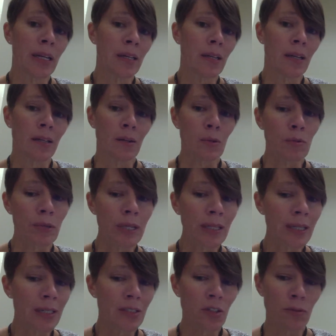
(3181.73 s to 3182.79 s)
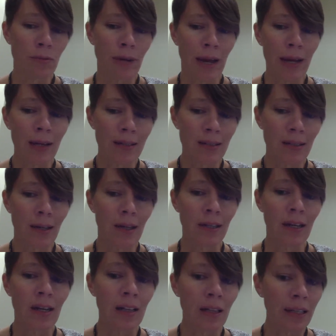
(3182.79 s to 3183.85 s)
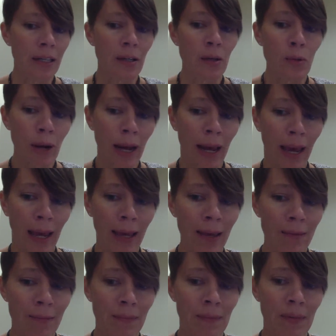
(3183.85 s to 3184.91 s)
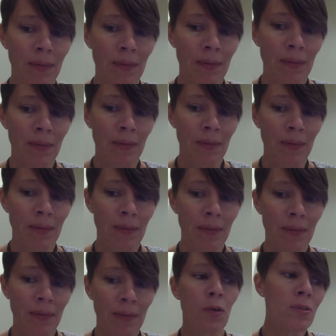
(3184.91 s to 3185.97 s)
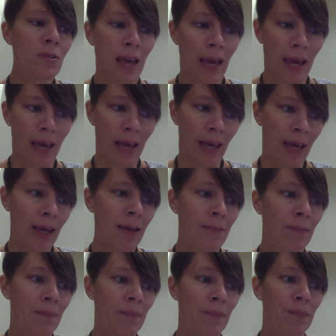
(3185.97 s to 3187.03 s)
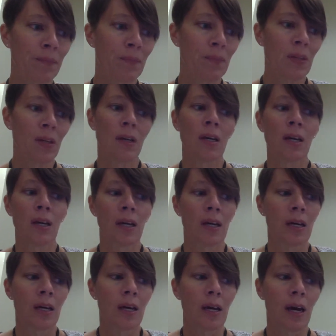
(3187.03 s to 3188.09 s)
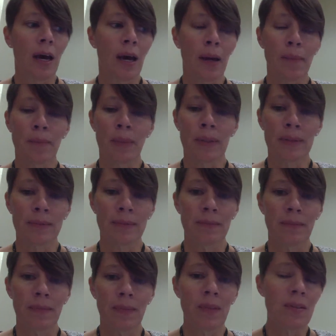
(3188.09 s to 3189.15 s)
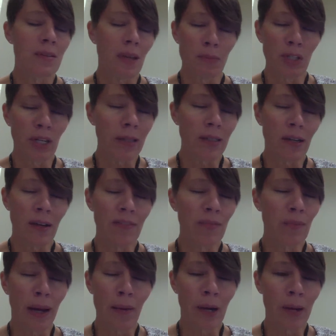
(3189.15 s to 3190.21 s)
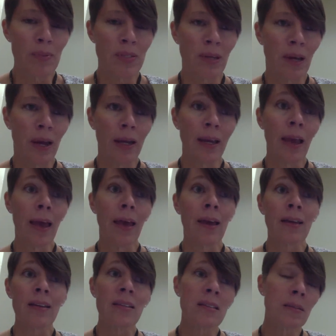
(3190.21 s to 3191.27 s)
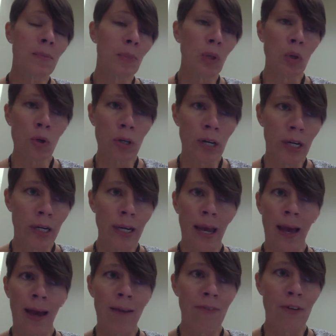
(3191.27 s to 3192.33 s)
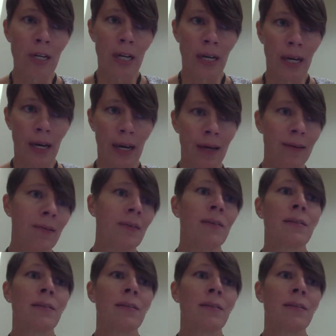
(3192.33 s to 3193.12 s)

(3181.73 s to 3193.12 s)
it in a really direct and clear way so that you say, the subject of my website explored Africa